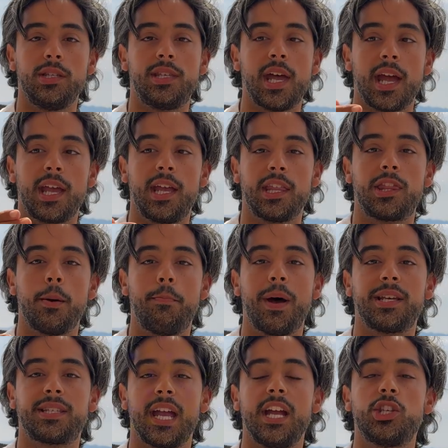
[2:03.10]
that get the
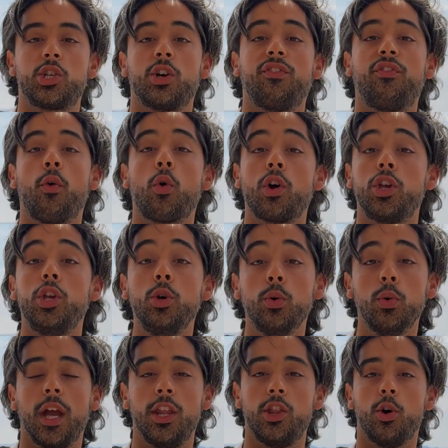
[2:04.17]
best answer for you
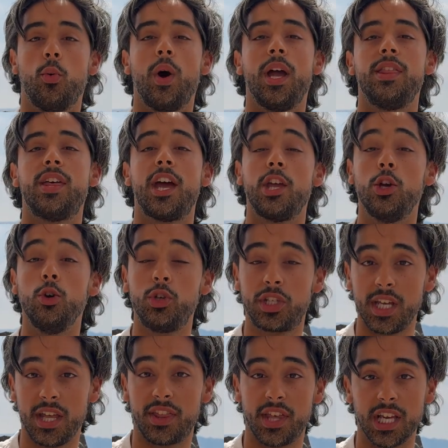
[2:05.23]
in the way that you
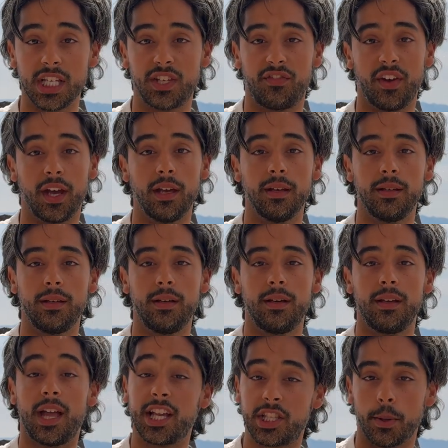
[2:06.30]
see things fit.
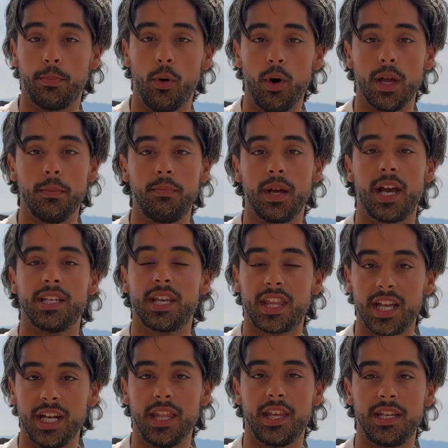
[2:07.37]
That's the point, because at
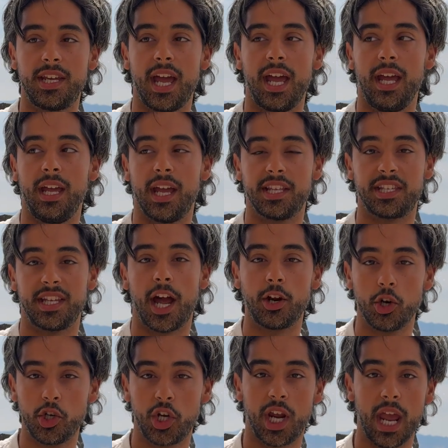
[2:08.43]
the end of the day, it's an
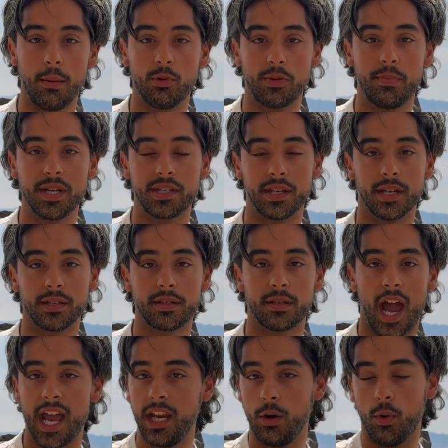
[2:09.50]
energy game with business.
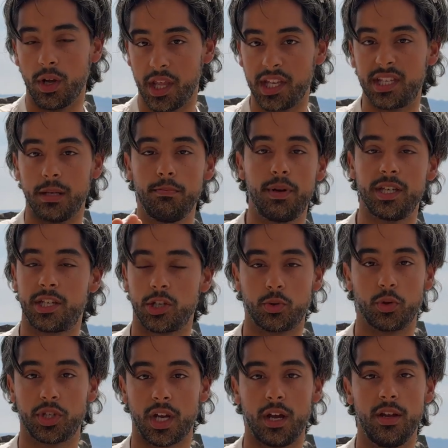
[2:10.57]
Anyone that's in business
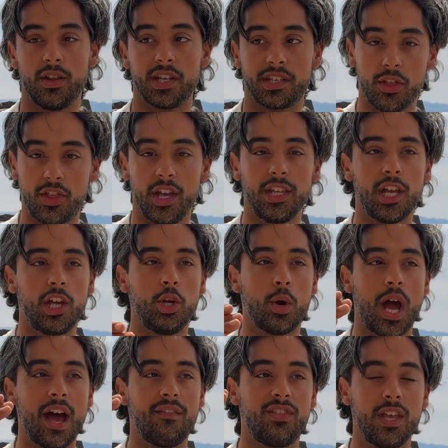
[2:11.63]
will tell you this. The thing that you
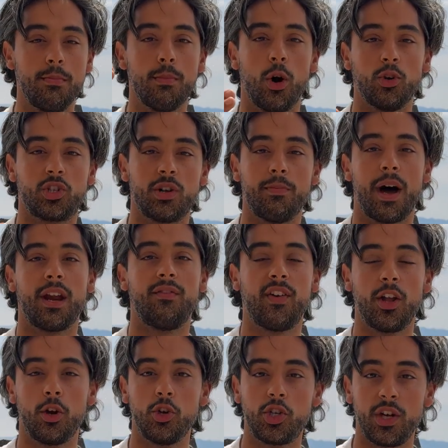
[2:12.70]
have the most amount of
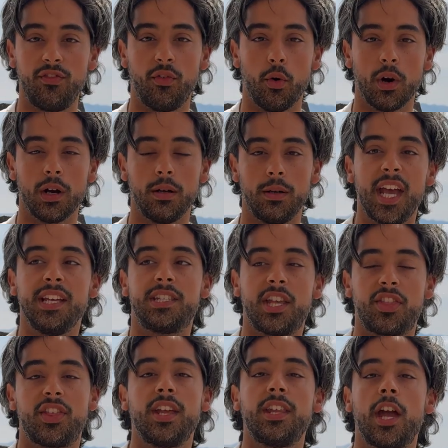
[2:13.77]
energy for is the
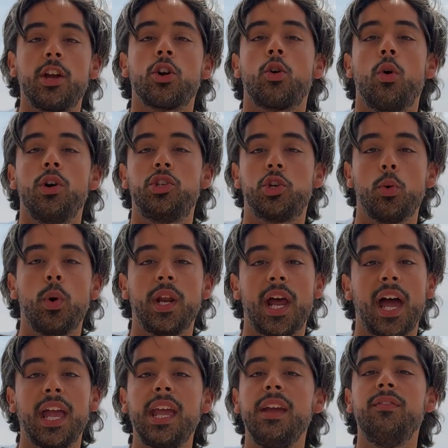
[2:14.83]
thing that you're going to win
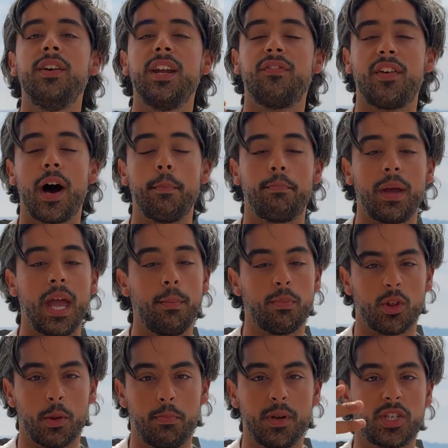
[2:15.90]
at. Even if on paper,
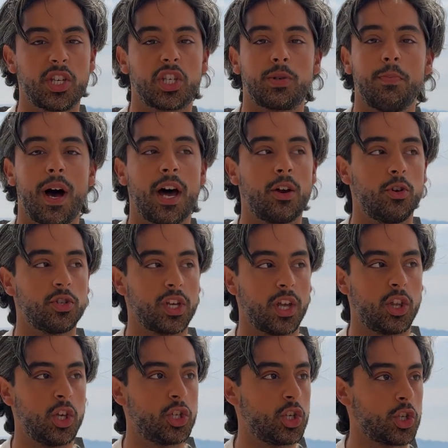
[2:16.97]
the business model's like,
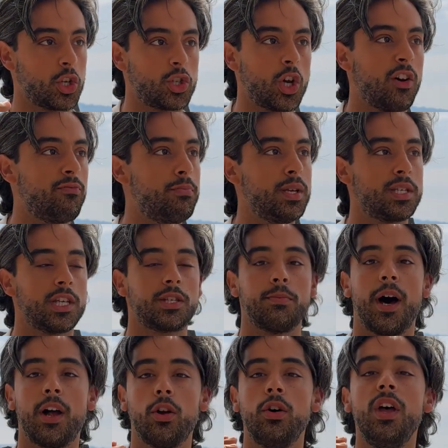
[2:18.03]
this is a tough business
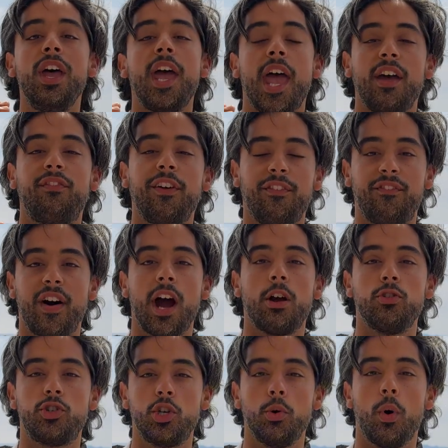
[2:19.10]
model, if it
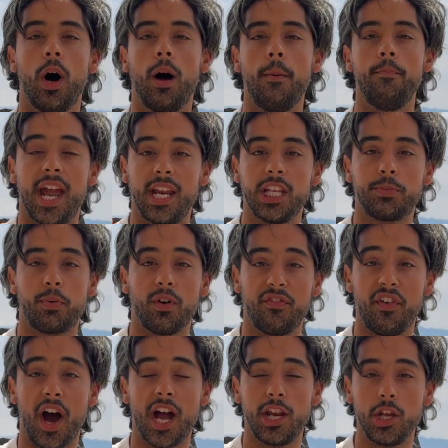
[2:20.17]
fires you up and it's
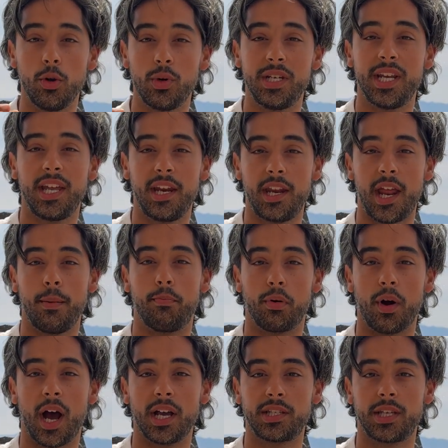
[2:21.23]
providing you a day-to-day
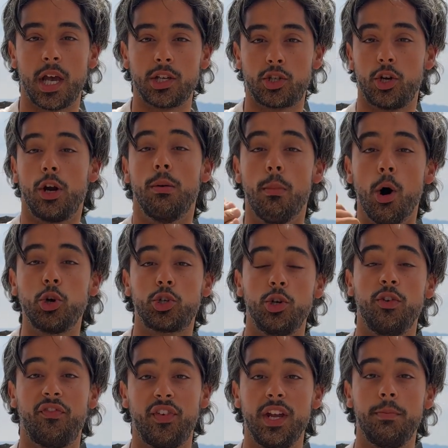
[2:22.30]
process and an
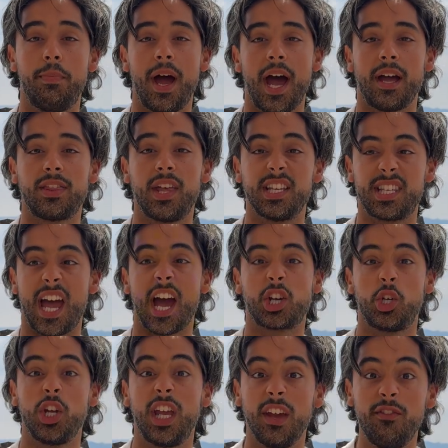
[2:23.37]
emotional feedback that's
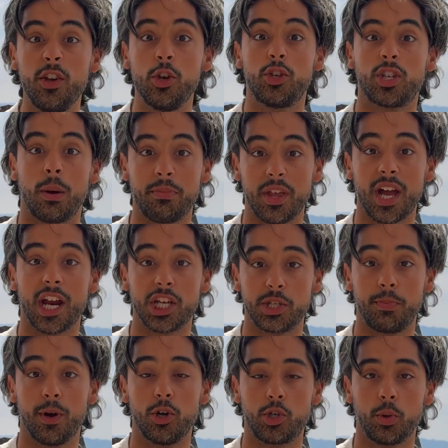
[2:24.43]
actually giving you something on a
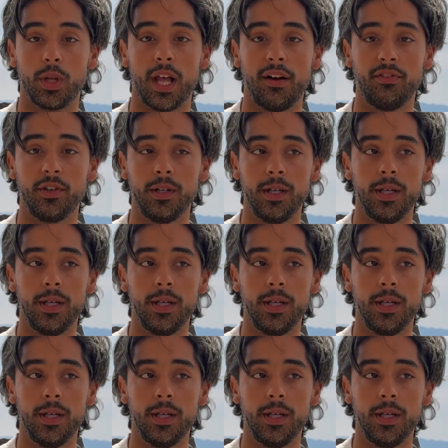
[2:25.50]
spiritual level,